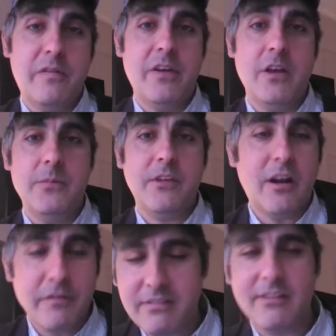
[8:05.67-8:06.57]
films and
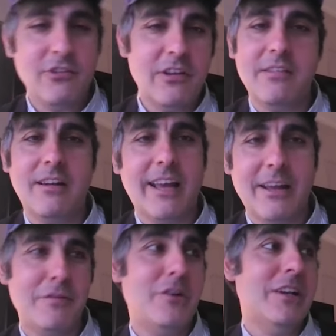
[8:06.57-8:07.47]
obviously Jason and I
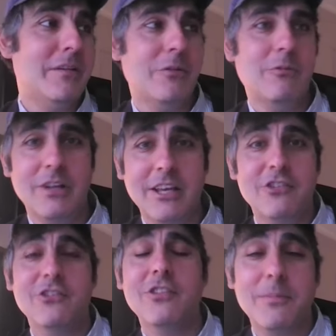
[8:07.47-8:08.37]
had very different
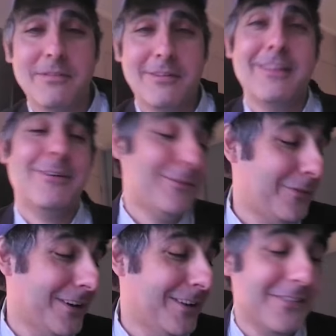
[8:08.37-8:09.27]
relationships to those
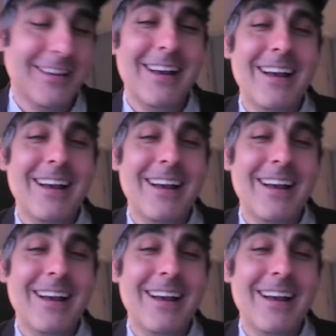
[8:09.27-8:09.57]
films.